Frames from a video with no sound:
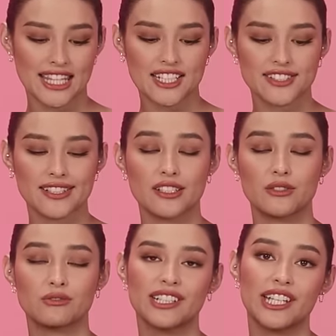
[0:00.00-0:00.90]
I think it's
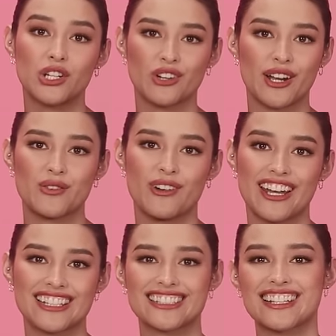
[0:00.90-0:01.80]
a really great
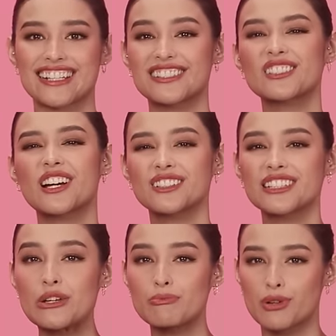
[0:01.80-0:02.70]
way to like
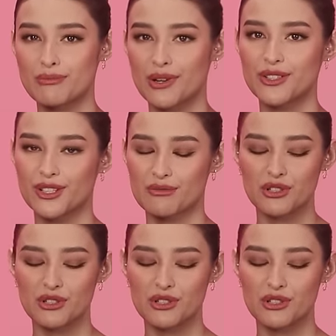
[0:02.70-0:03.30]
subtly promote your